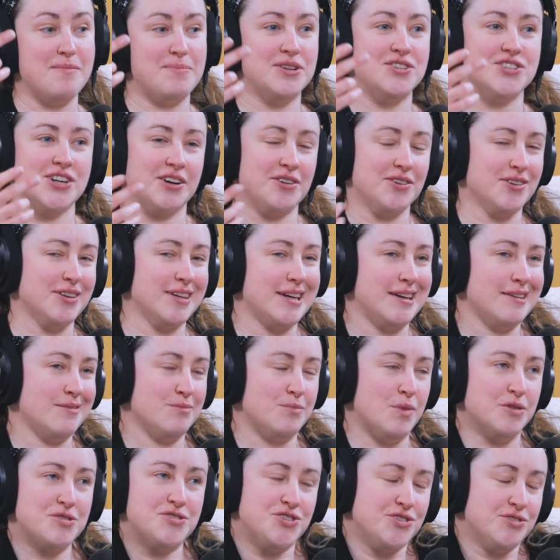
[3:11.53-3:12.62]
But generally,
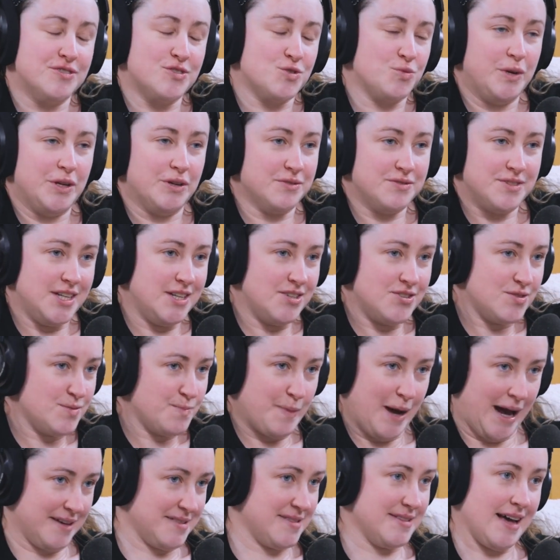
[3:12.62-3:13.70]
most students, we don't teach
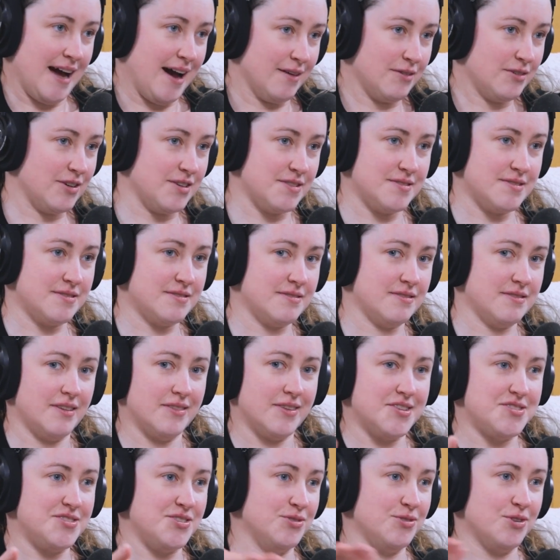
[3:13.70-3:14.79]
past that because
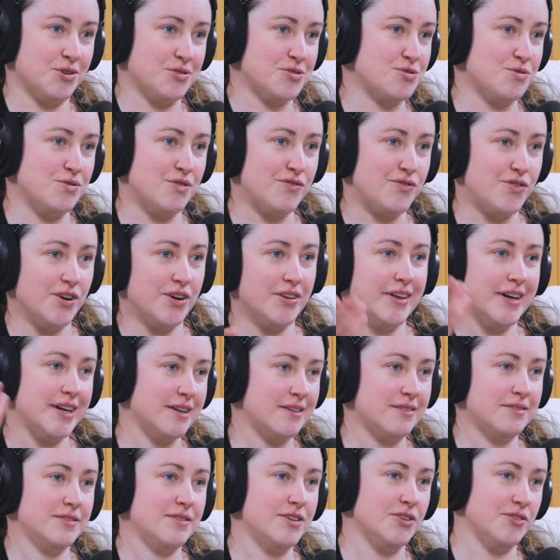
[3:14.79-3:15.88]
unless you go to school for it, like
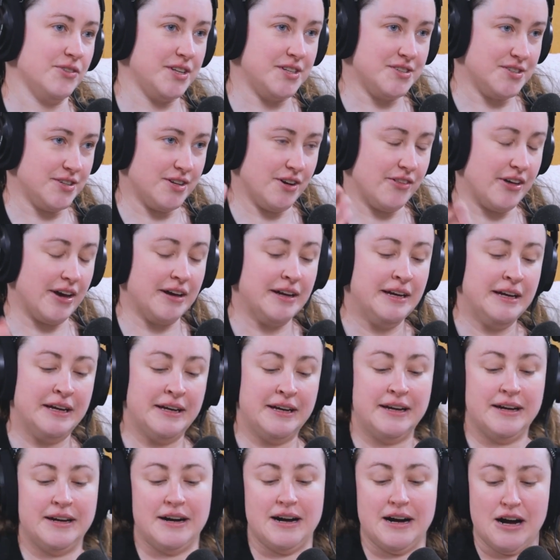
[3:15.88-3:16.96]
you don't need to know that.
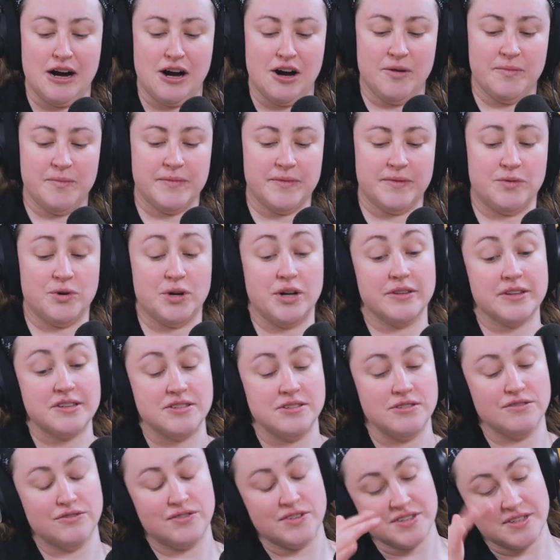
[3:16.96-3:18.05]
Unless you
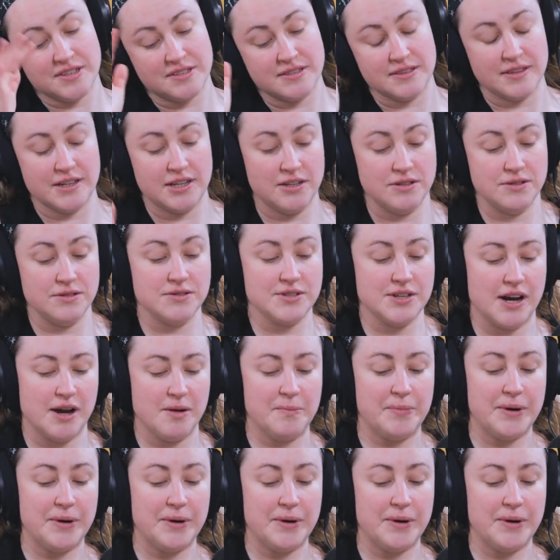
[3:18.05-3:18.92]
do physics and then you do time.